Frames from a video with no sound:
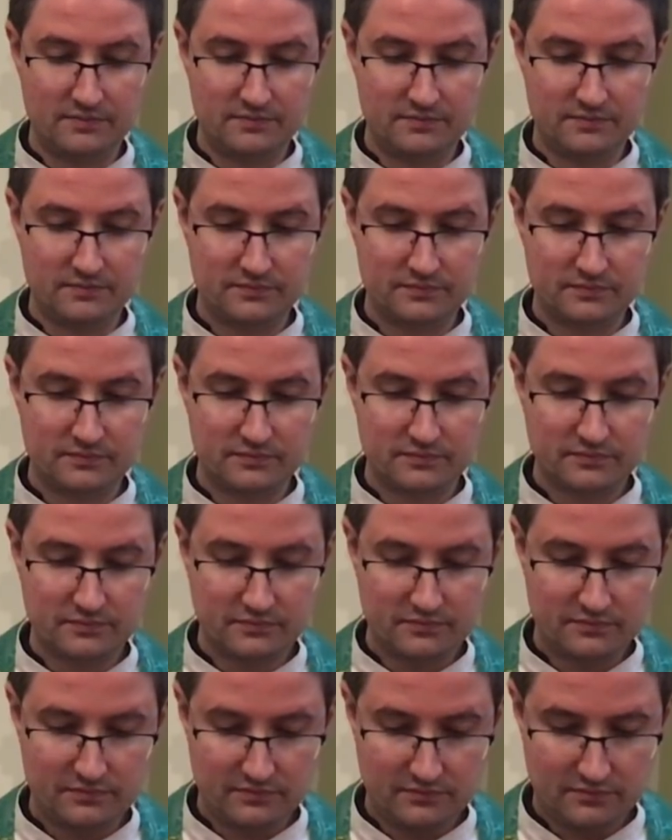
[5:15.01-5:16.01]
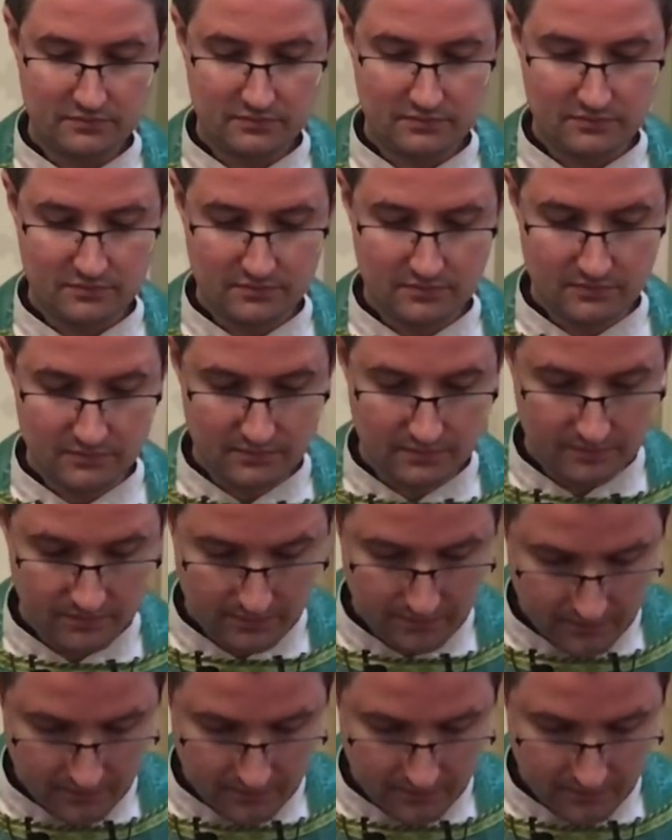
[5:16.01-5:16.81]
(silence)